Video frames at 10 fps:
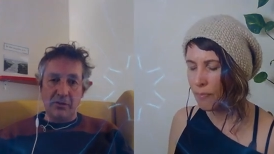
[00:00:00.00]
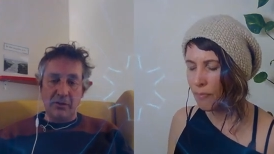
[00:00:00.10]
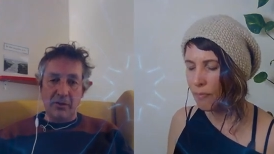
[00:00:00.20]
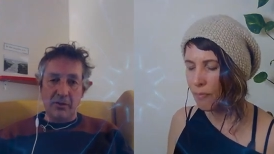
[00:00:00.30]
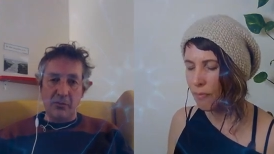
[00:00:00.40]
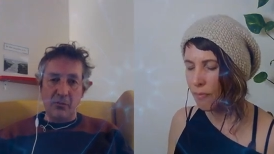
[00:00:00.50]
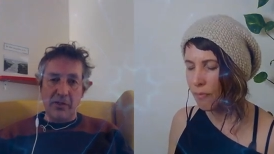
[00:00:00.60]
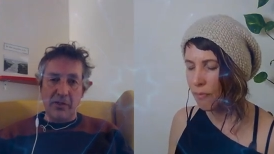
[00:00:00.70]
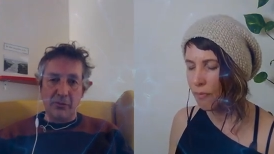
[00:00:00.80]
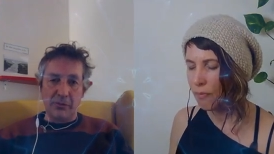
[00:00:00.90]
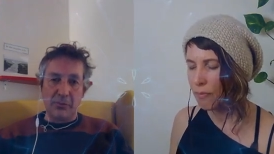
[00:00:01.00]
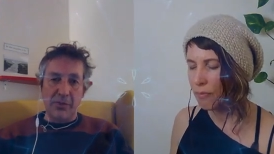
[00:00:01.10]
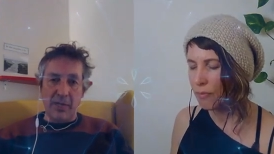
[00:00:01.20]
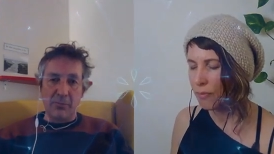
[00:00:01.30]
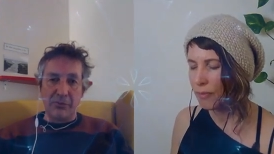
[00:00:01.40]
Speaker 1: uh, one would be
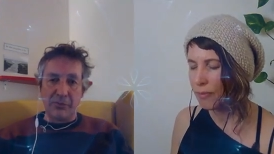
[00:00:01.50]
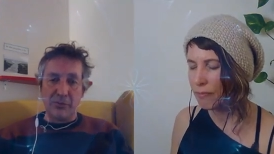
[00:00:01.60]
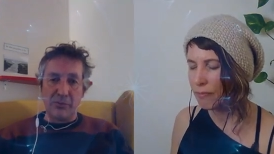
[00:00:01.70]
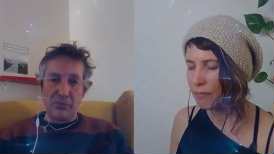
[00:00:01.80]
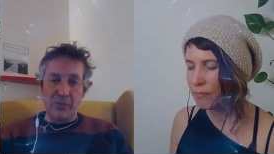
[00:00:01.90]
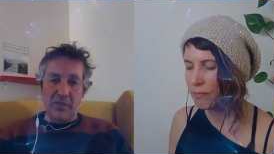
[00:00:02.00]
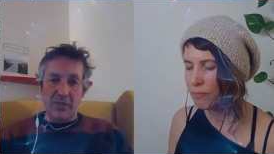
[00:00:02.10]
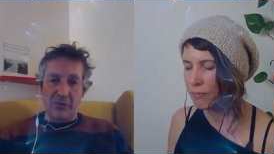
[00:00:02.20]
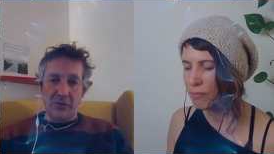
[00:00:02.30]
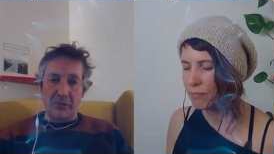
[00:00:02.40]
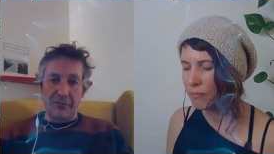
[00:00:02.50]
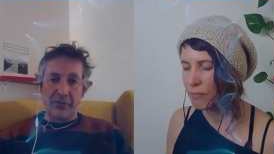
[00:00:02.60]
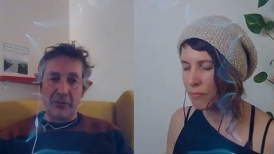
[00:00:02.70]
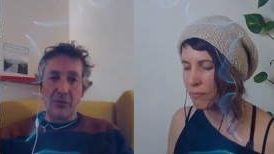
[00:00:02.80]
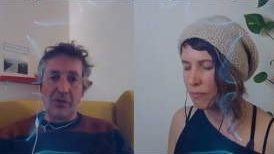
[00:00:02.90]
able to sort of
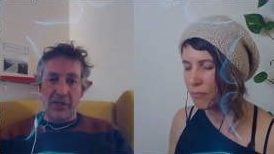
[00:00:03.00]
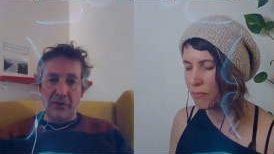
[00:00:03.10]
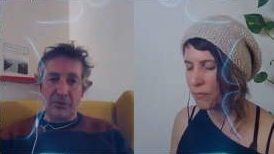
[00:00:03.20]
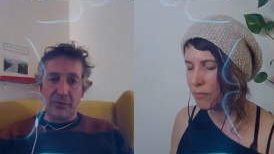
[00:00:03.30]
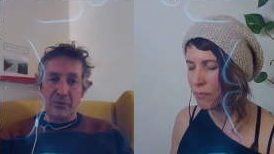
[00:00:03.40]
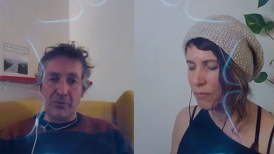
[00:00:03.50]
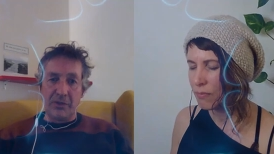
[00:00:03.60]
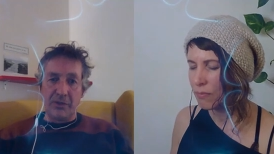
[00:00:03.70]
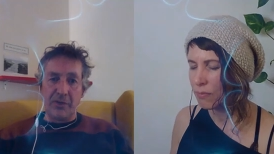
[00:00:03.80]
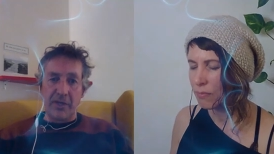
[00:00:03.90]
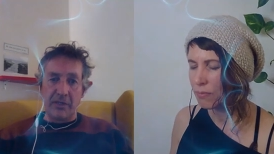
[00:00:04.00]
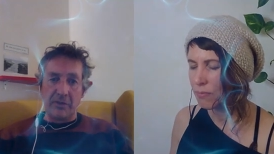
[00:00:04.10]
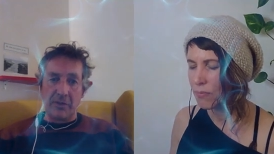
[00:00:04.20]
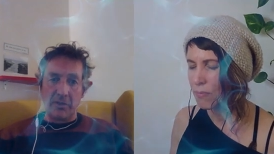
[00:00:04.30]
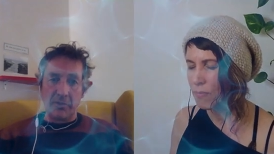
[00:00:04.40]
look into your
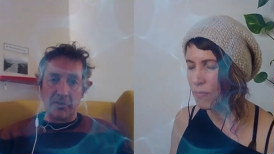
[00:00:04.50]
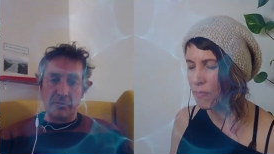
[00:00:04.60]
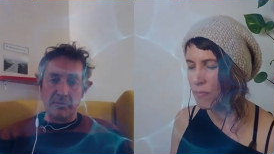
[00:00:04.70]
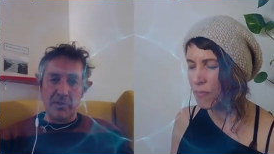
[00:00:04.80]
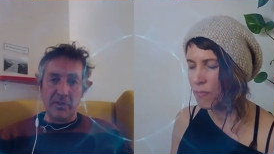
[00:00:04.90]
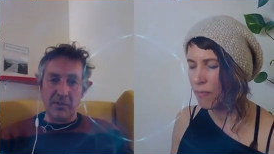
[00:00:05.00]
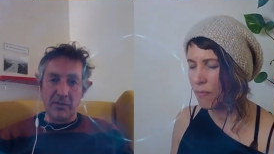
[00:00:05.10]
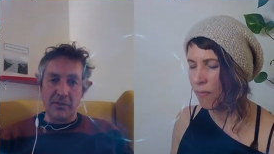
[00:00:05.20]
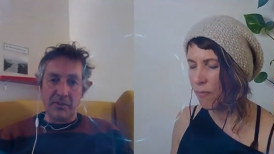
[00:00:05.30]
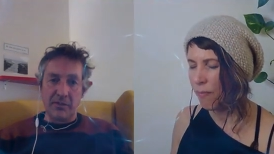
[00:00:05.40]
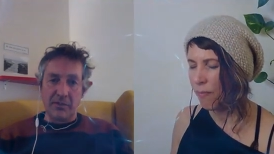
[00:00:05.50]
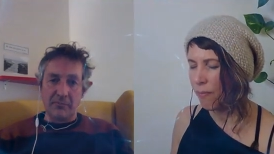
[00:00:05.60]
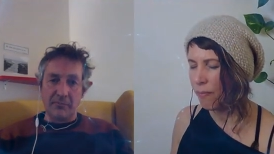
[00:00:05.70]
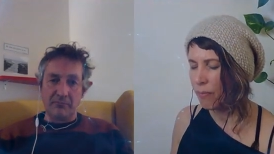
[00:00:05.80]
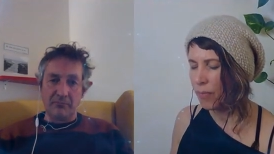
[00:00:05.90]
reality, maybe.
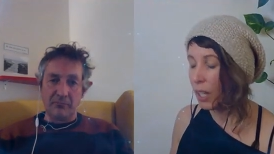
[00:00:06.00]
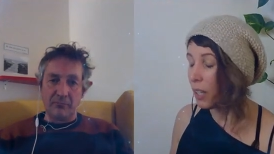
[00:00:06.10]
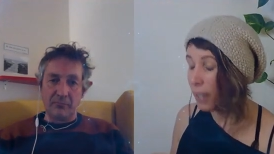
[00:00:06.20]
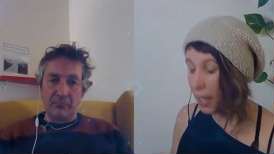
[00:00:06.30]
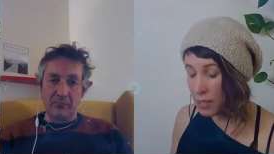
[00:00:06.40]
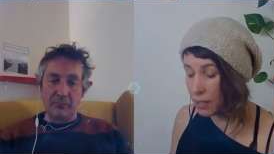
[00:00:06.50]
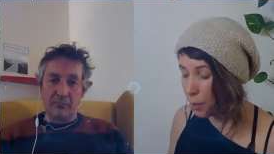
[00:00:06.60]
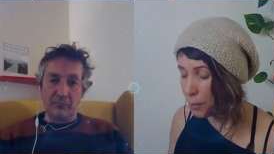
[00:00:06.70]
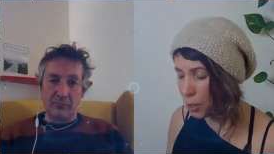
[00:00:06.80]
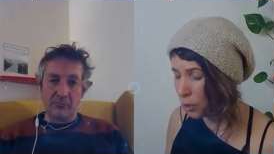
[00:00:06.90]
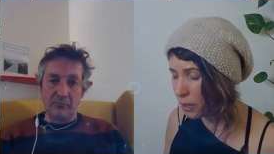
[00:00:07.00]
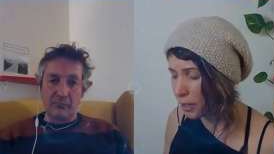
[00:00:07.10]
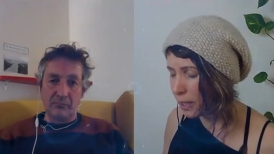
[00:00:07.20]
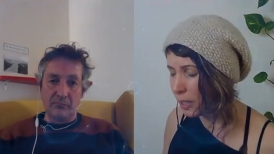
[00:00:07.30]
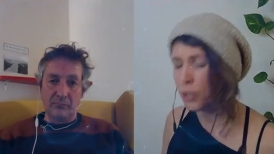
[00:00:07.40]
Speaker 2: Yes,
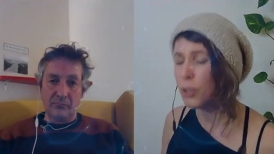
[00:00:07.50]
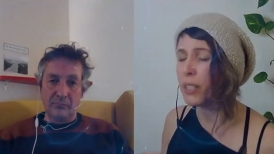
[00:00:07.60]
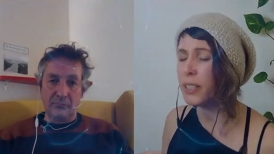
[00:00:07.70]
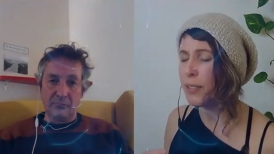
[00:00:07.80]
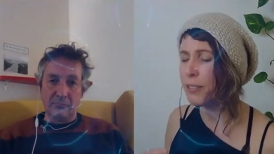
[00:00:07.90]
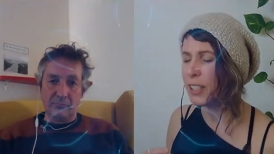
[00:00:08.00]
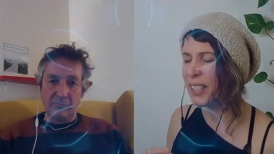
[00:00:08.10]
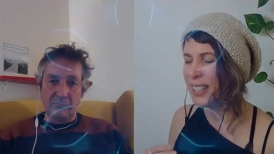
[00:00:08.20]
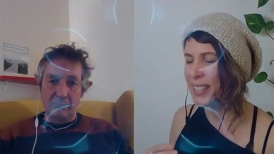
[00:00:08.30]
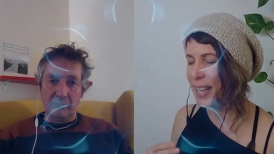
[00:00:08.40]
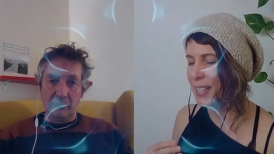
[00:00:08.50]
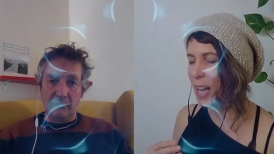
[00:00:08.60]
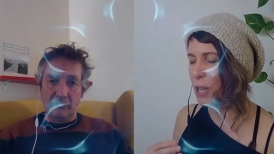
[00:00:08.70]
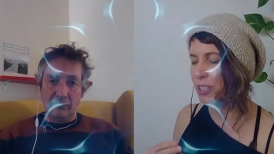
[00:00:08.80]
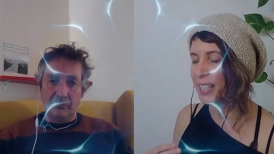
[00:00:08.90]
absolutely. You can definitely send
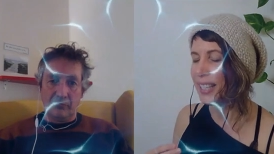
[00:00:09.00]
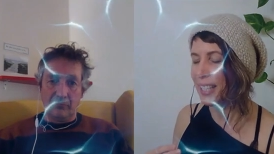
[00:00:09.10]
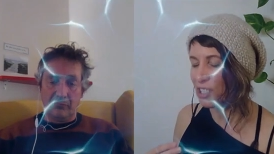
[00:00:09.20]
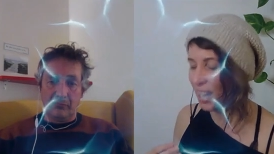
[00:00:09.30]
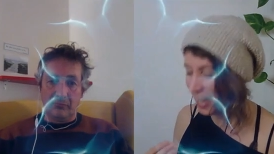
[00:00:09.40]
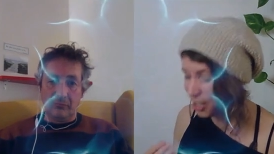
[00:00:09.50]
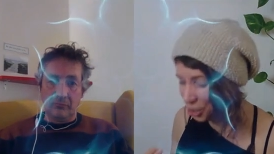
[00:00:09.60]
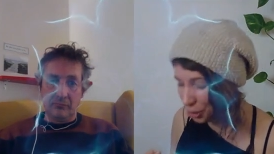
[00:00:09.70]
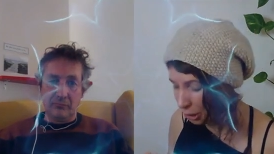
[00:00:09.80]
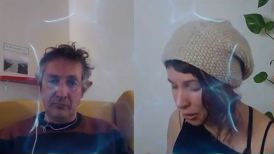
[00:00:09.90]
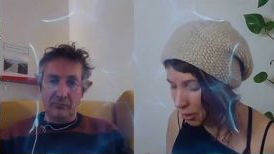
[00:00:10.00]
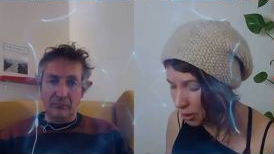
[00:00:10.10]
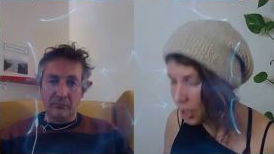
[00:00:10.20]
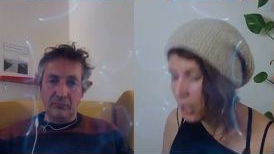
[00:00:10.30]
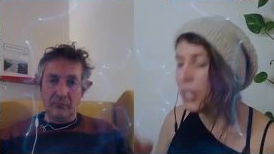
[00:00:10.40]
out the intention
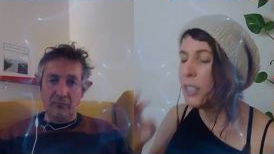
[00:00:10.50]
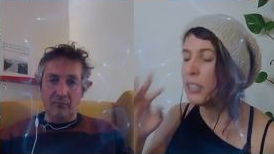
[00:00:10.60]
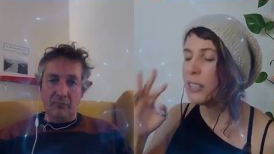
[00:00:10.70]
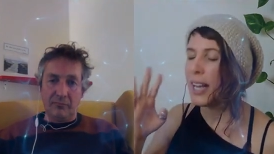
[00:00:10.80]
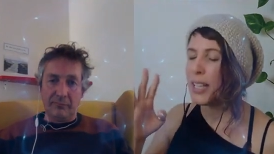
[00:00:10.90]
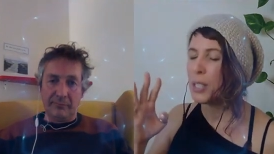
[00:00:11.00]
that.